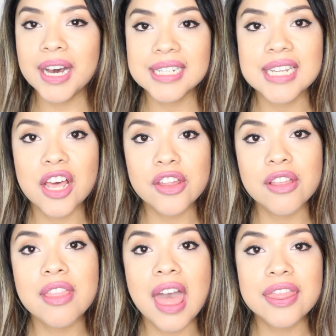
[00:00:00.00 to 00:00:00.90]
but other
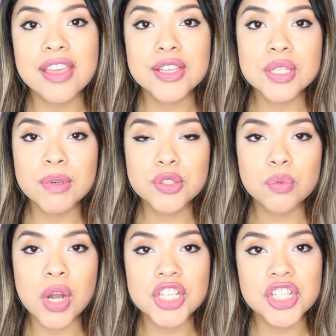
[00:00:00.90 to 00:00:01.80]
than that, thank you so much for
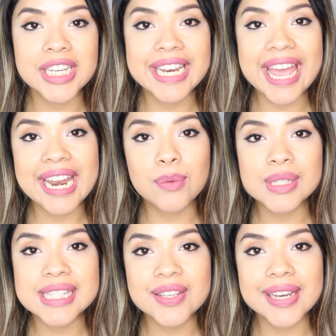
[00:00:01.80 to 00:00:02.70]
watching, and I will
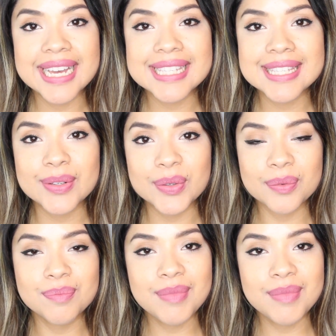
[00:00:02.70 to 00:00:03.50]
see you guys soon.